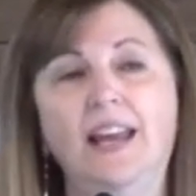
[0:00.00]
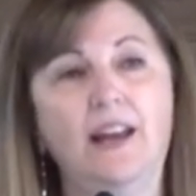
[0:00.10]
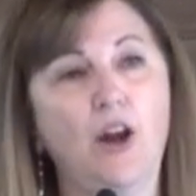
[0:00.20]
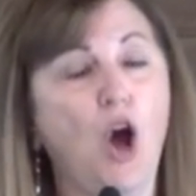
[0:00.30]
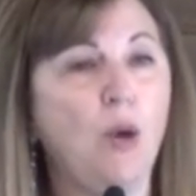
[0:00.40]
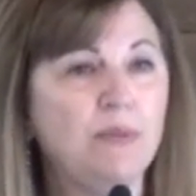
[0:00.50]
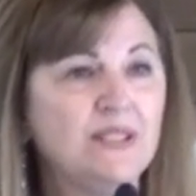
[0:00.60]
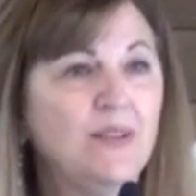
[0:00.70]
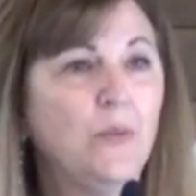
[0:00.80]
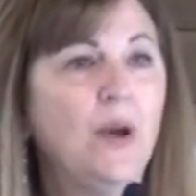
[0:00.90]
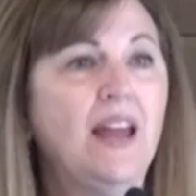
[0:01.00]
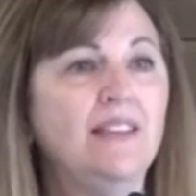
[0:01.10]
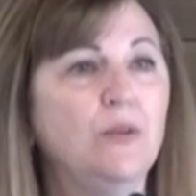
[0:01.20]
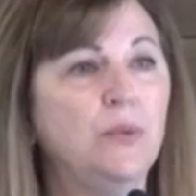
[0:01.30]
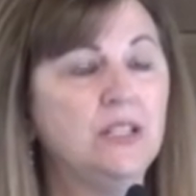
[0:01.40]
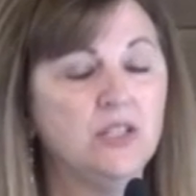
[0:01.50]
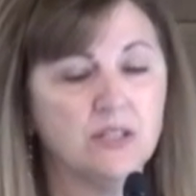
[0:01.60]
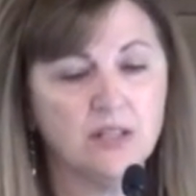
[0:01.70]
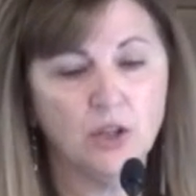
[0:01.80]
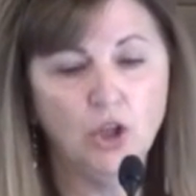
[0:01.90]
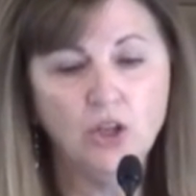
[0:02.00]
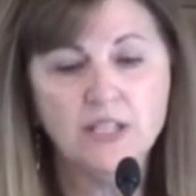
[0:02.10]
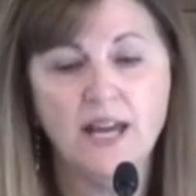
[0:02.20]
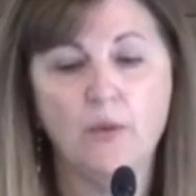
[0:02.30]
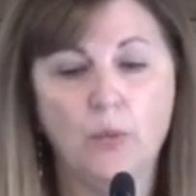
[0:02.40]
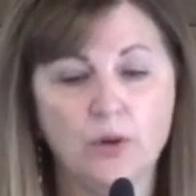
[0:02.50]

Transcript: in an opposite way that we just looked at.